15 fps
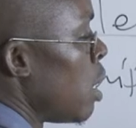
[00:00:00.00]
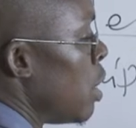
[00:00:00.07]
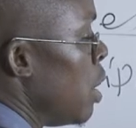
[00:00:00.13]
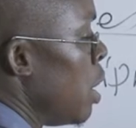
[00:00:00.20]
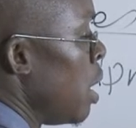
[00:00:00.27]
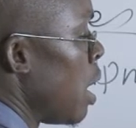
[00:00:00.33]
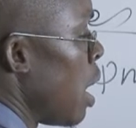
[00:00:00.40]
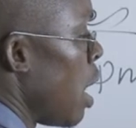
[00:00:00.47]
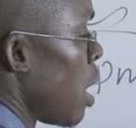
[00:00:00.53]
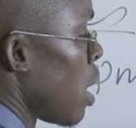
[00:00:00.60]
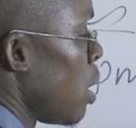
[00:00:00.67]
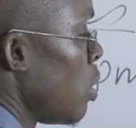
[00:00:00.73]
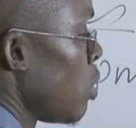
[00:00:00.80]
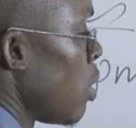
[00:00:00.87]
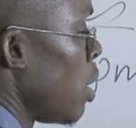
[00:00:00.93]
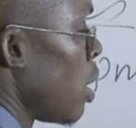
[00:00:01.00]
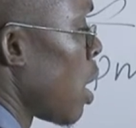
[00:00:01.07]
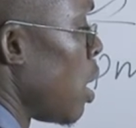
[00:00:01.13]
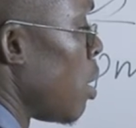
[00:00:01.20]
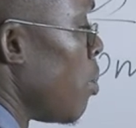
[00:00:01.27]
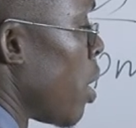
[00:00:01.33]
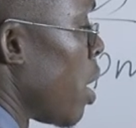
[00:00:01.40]
They are usually
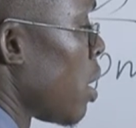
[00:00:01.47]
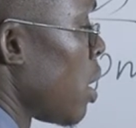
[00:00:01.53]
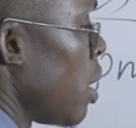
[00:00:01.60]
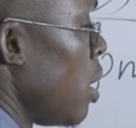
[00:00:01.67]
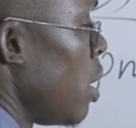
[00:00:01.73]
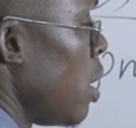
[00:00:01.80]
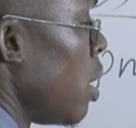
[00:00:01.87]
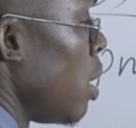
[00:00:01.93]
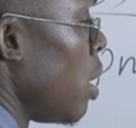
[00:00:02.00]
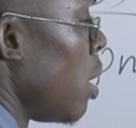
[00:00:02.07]
calibrated.